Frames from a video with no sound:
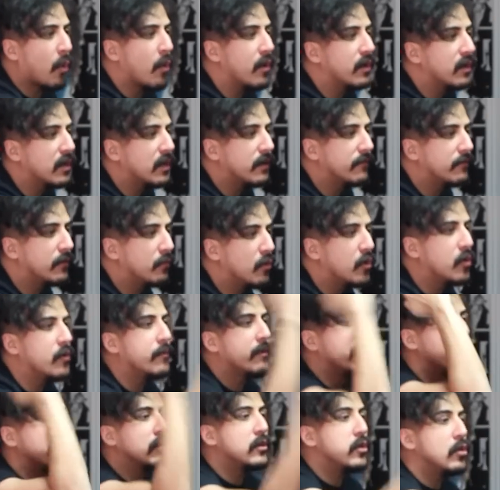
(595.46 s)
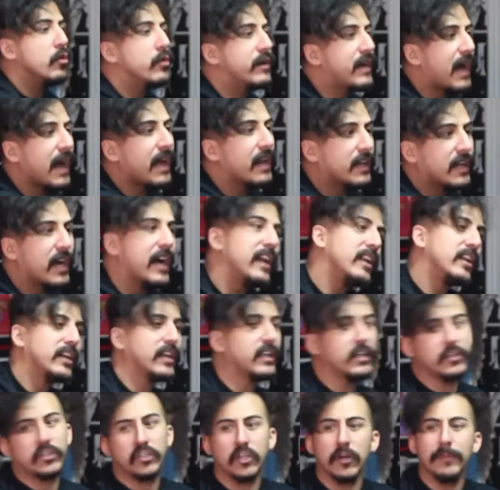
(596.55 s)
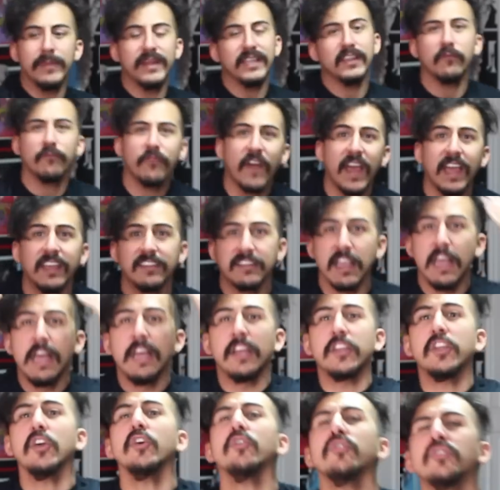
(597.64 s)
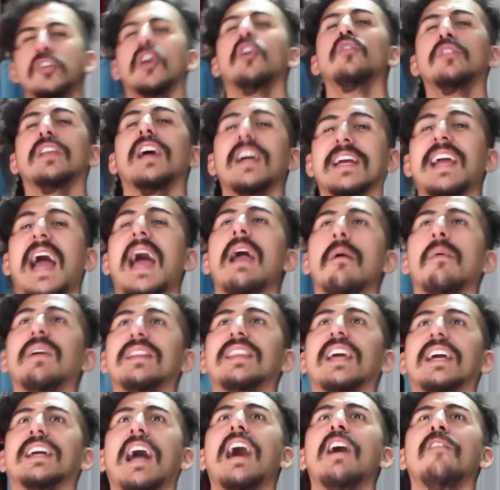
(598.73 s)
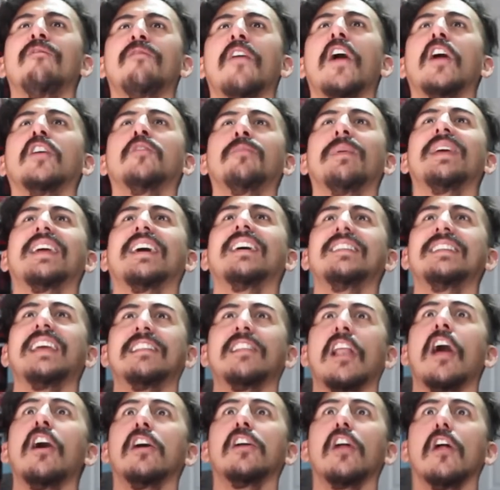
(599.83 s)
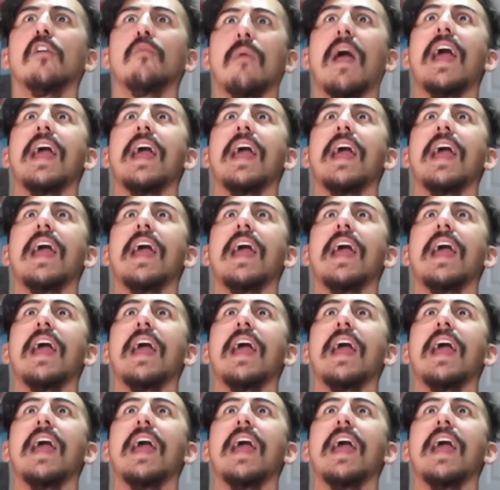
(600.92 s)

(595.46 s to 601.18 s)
corner of the room, you got a gun, you're gonna shoot me in the face? You shoot that guy with the gun first, because because it's longer